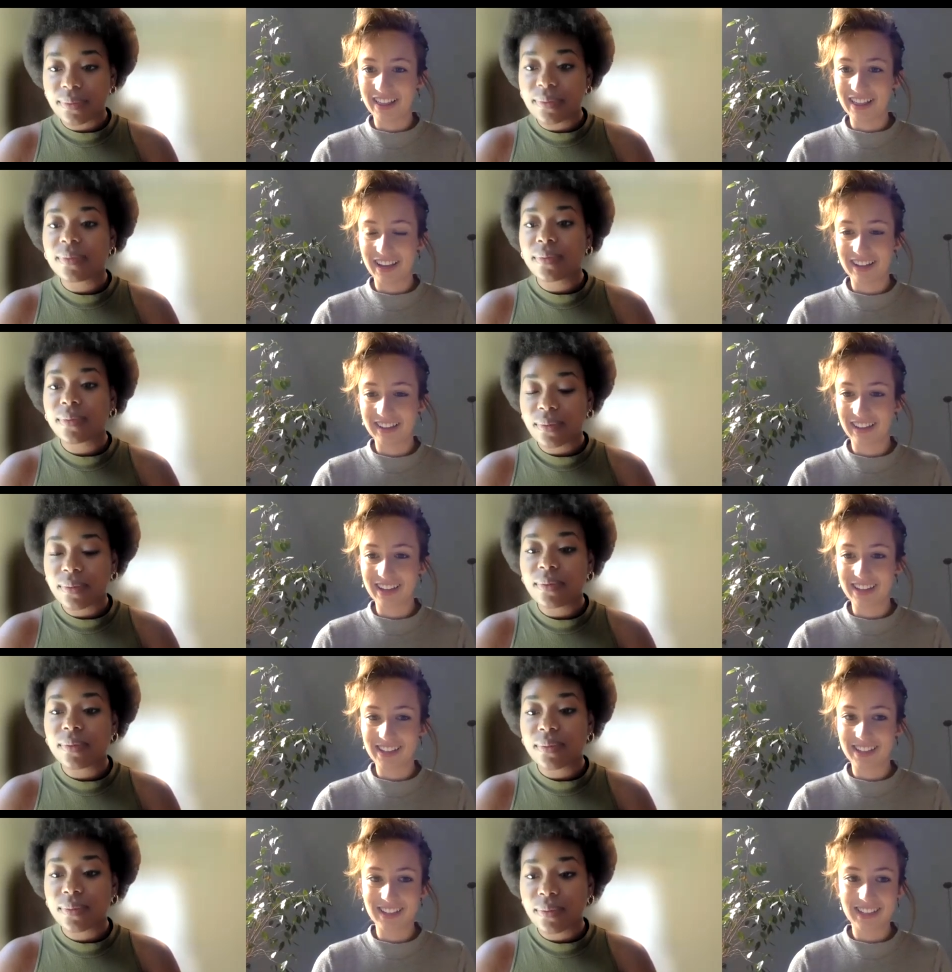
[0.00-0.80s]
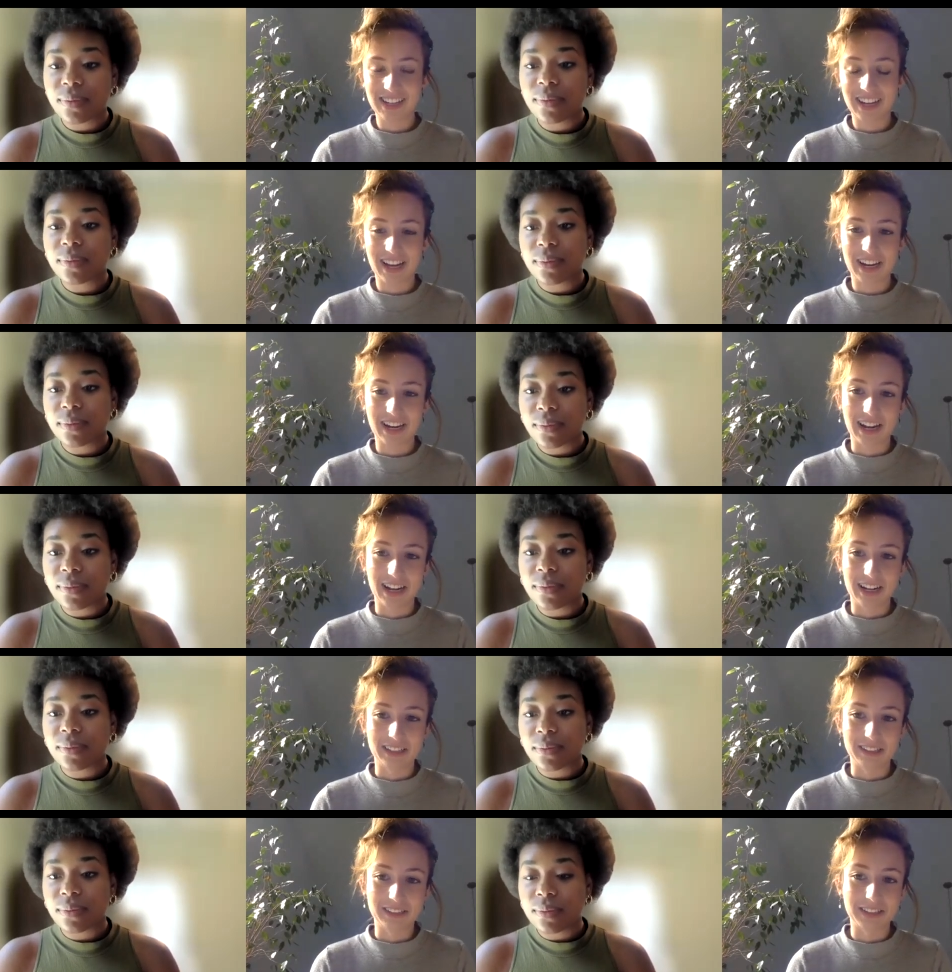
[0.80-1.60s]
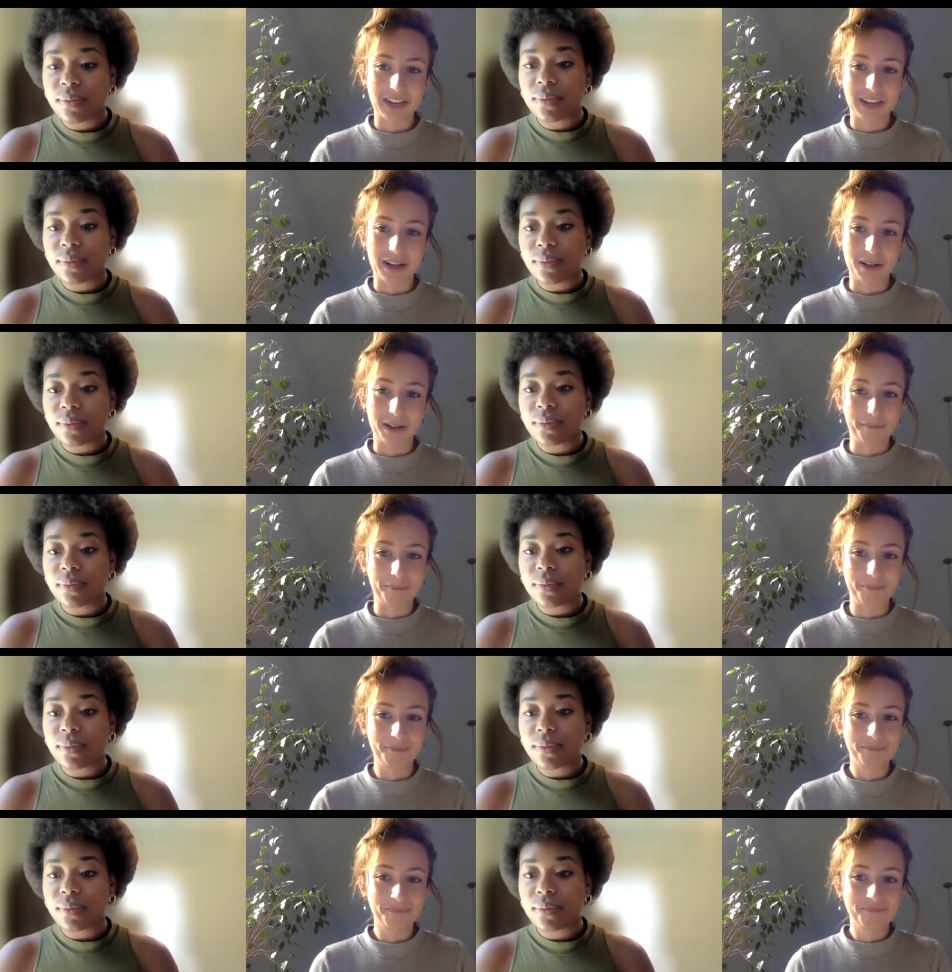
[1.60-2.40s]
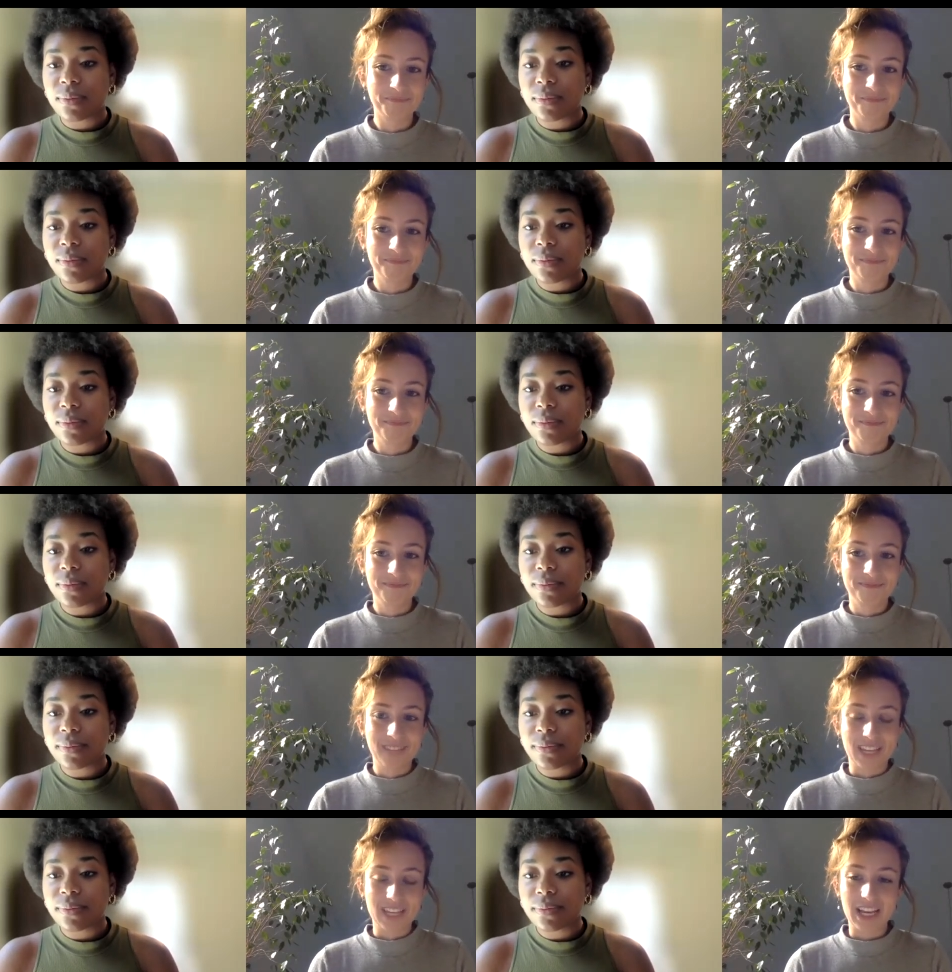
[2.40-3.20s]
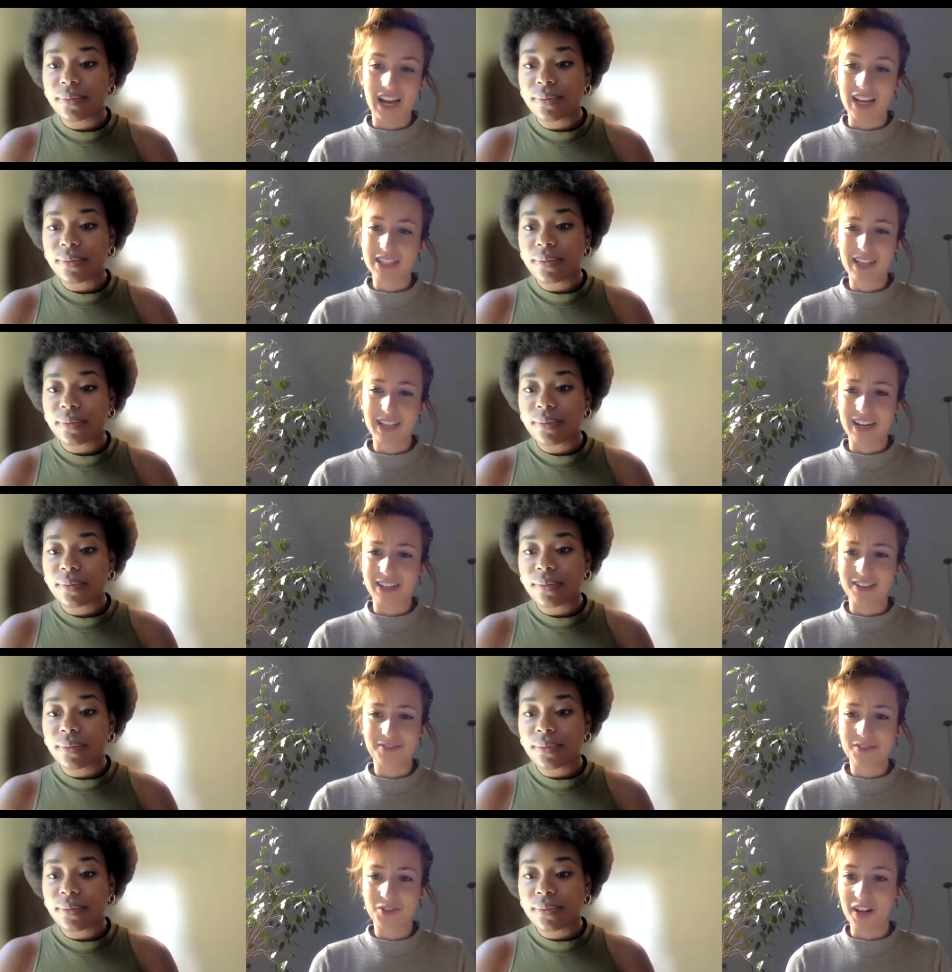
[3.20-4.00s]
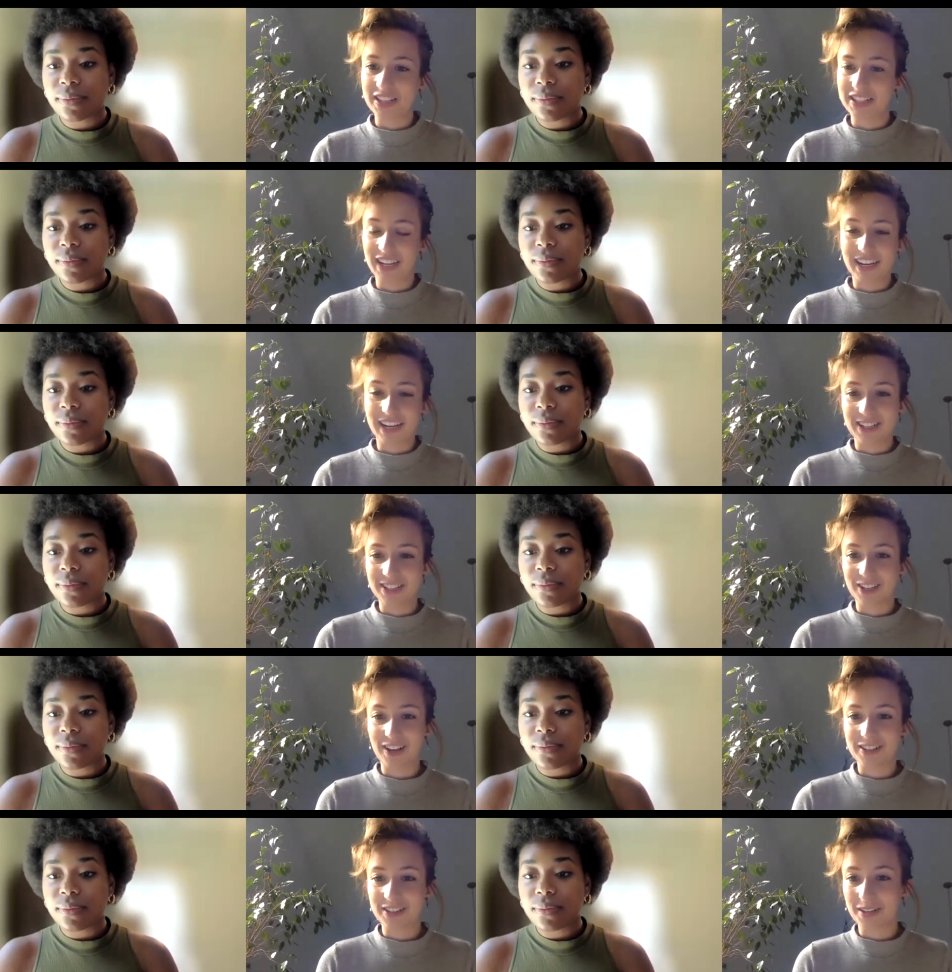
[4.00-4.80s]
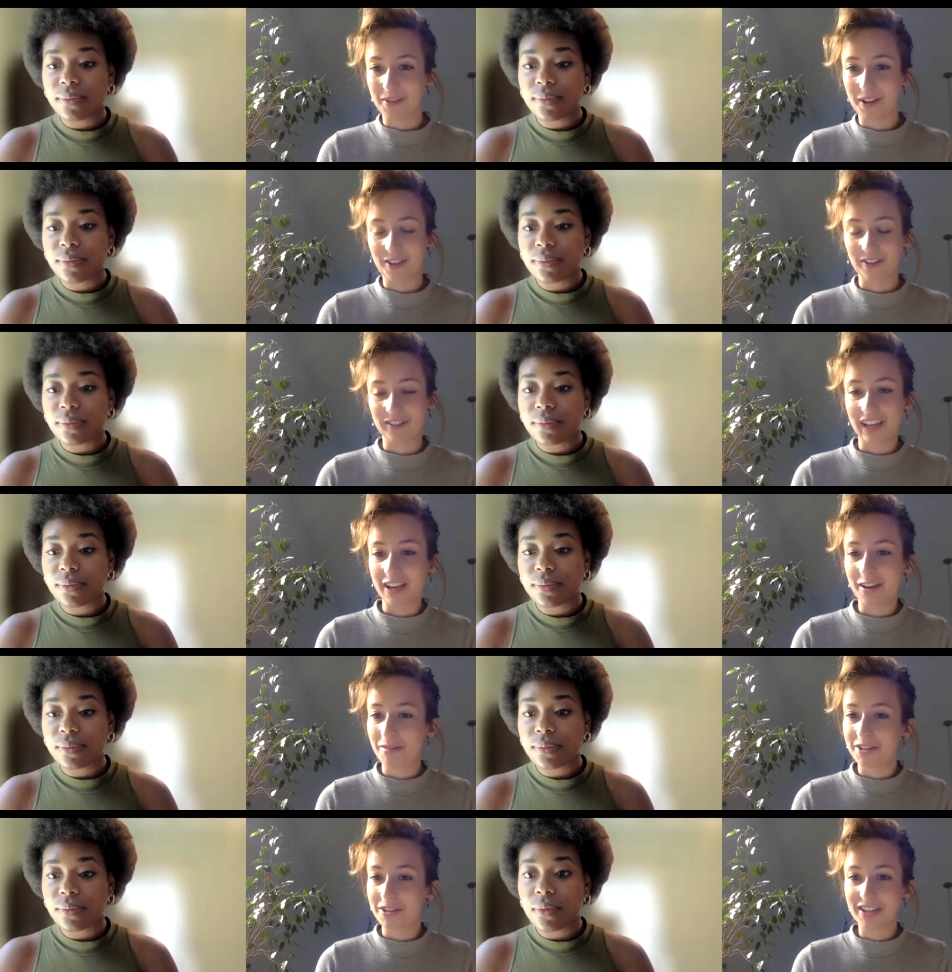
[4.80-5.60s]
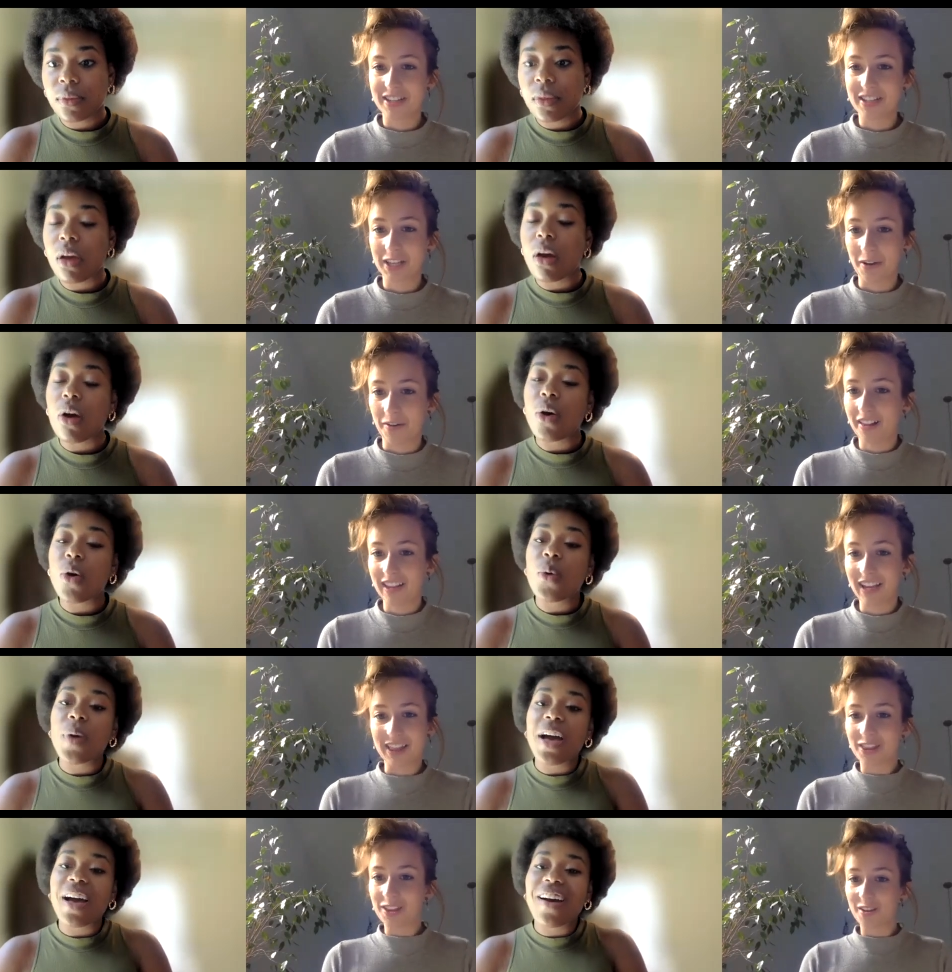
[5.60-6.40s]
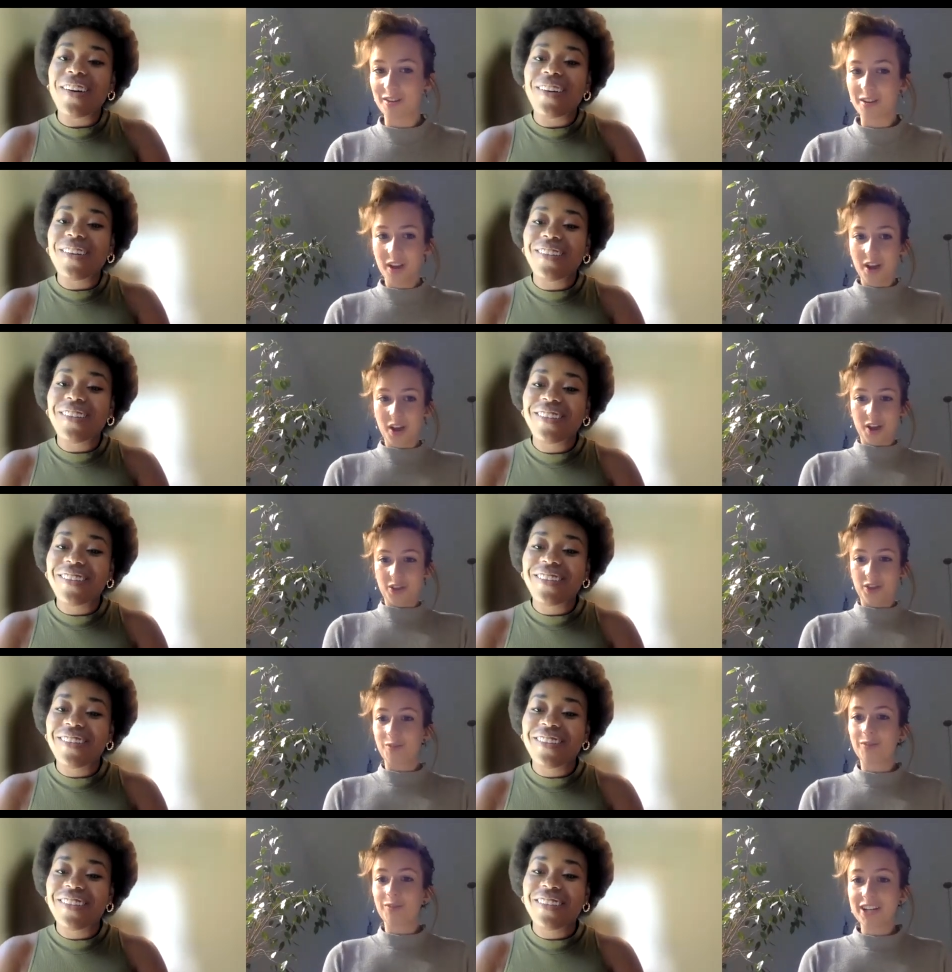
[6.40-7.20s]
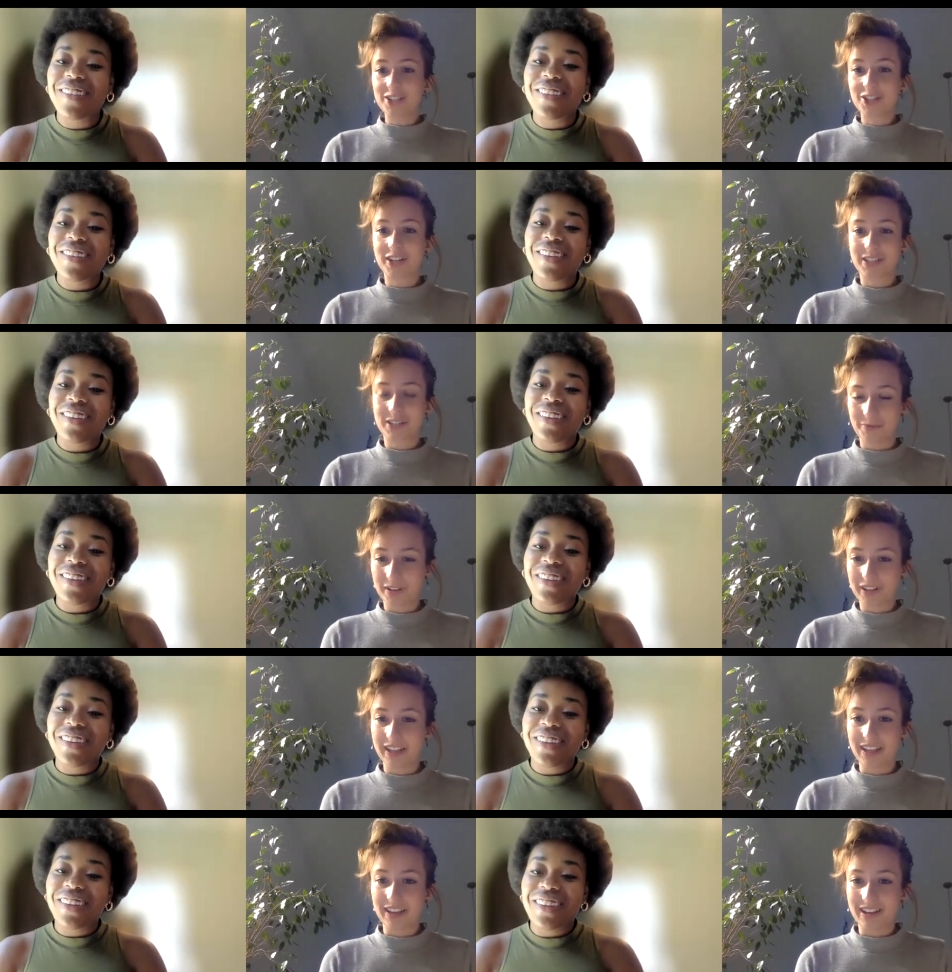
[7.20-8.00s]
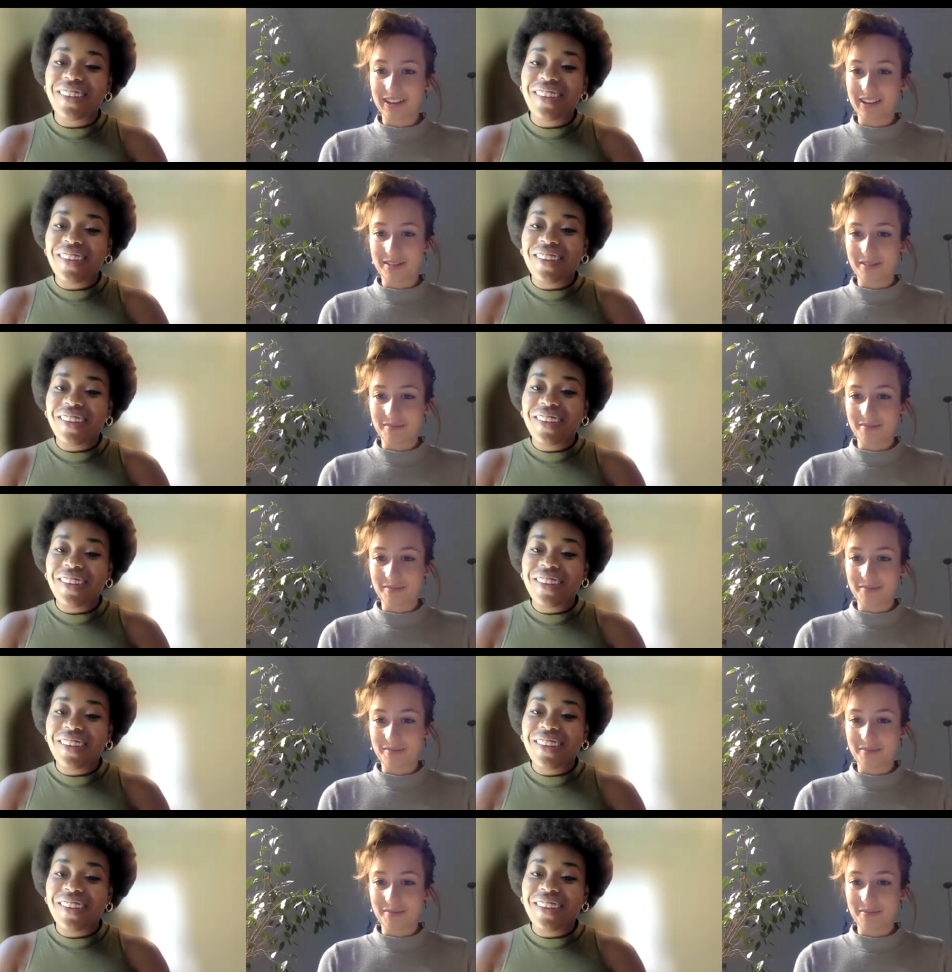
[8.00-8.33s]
Speaker 1: think licensed it, and um, yeah, it's getting translated into some other languages. So I like the the reach has really